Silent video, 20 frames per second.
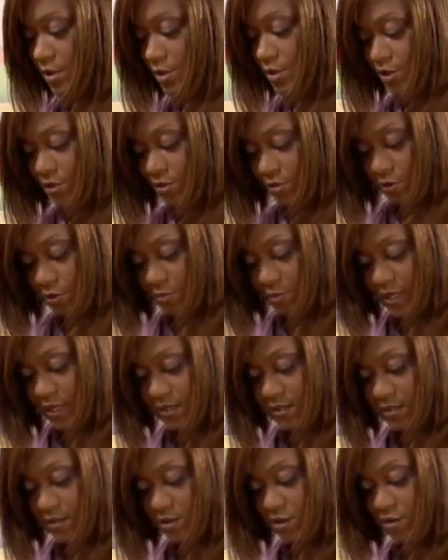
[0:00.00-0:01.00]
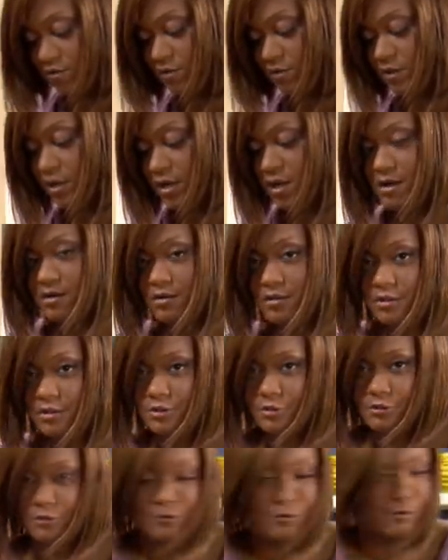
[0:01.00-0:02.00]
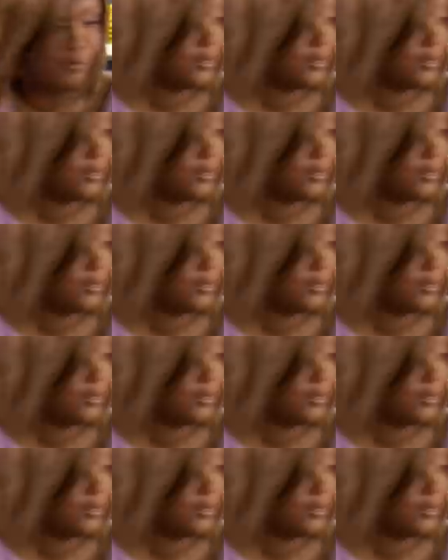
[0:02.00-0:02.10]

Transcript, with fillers: Two little pieces over there, two for